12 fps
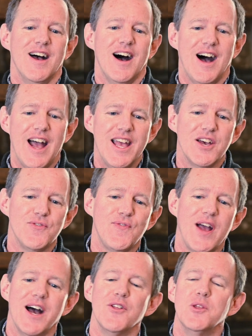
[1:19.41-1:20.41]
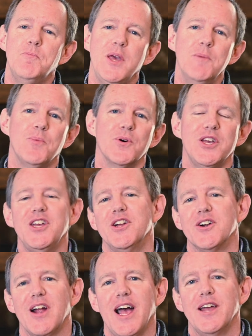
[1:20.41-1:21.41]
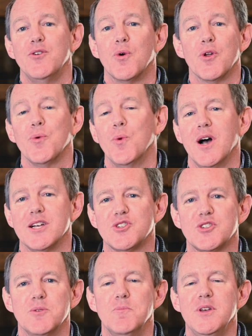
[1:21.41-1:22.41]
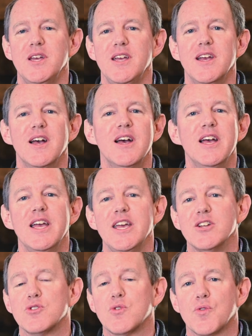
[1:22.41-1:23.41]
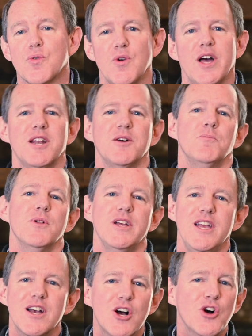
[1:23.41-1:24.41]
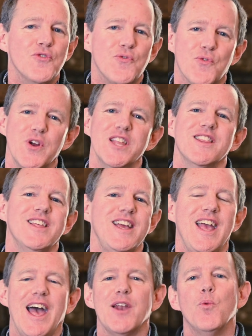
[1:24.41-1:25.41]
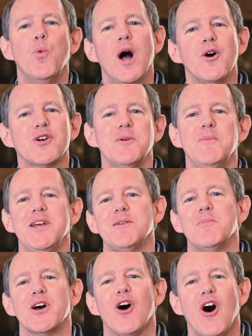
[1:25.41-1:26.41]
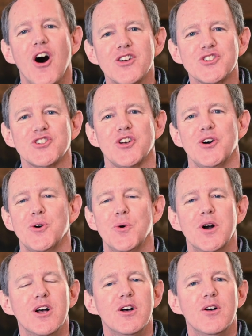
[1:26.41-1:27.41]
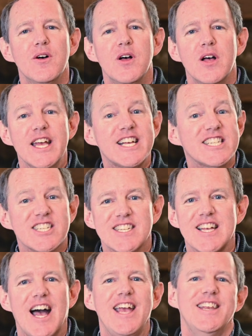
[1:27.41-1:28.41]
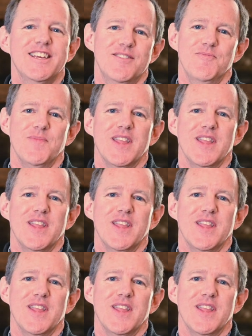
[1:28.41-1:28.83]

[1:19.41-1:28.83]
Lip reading: I have found the people here at Northwest to be incredibly friendly and welcoming, but also excited.